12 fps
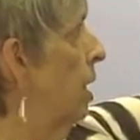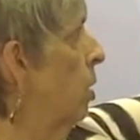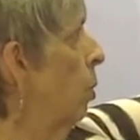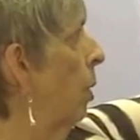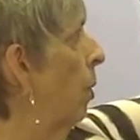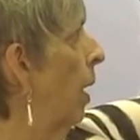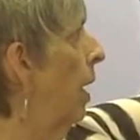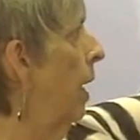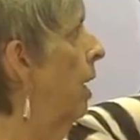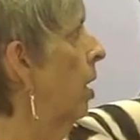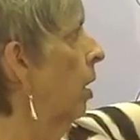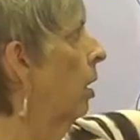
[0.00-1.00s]
this one right
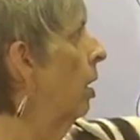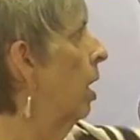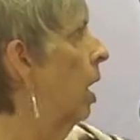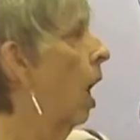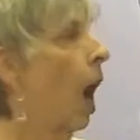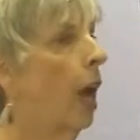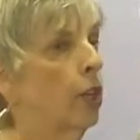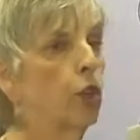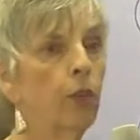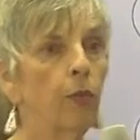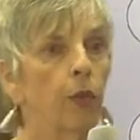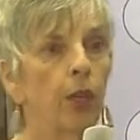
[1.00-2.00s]
here. I
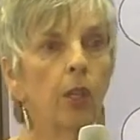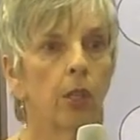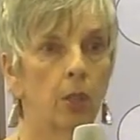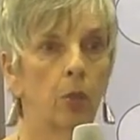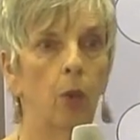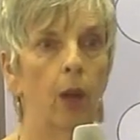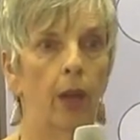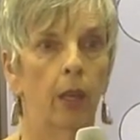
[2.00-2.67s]
shouldn't feel this way.